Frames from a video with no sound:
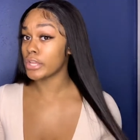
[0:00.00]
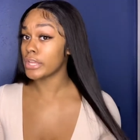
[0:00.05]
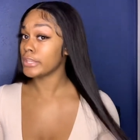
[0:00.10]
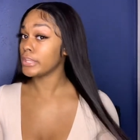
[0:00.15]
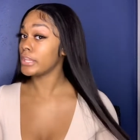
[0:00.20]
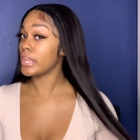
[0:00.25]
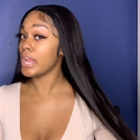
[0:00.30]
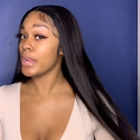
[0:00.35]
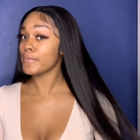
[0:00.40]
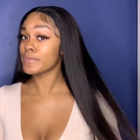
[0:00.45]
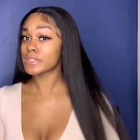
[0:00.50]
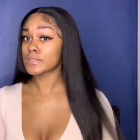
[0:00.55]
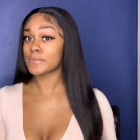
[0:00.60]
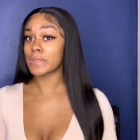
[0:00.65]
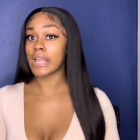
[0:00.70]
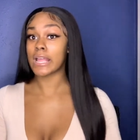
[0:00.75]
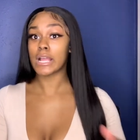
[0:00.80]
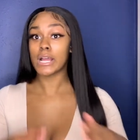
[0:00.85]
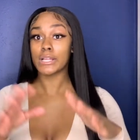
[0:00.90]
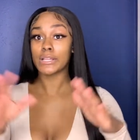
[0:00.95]
The hair was
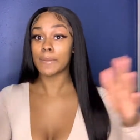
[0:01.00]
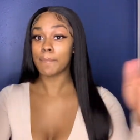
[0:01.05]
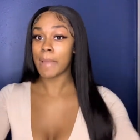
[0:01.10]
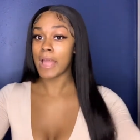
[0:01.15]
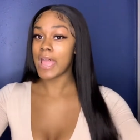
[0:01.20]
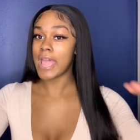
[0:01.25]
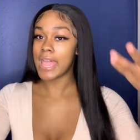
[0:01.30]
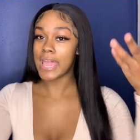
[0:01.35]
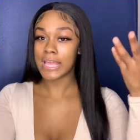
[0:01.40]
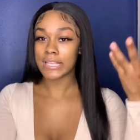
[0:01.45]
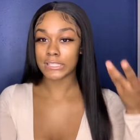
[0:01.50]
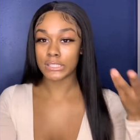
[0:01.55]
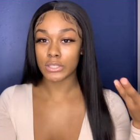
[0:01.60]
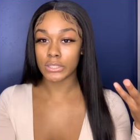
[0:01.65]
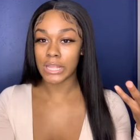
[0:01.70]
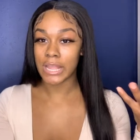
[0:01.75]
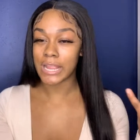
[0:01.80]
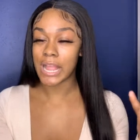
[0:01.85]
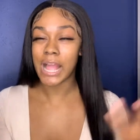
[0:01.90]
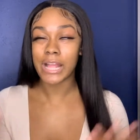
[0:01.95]
like under my ass, so
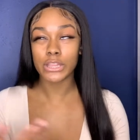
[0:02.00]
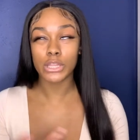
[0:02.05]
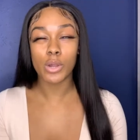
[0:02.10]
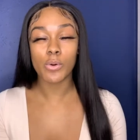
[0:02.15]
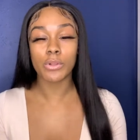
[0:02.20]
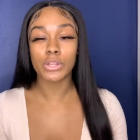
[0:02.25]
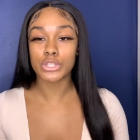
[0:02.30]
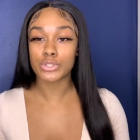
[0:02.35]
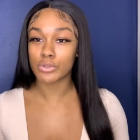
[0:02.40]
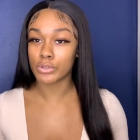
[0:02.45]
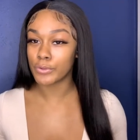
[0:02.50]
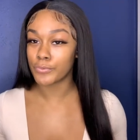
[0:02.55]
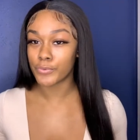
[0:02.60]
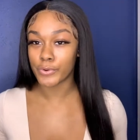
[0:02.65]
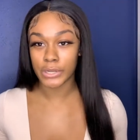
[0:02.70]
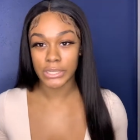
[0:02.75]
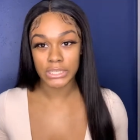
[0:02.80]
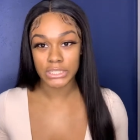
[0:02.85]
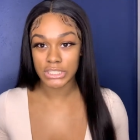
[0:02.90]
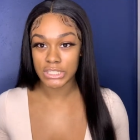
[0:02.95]
like I know what a
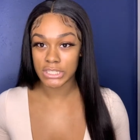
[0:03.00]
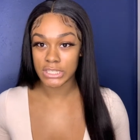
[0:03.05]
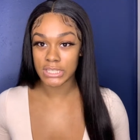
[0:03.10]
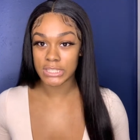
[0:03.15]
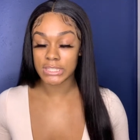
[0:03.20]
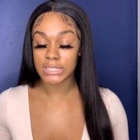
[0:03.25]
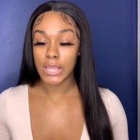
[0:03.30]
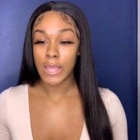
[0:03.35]
twenty-four inch is.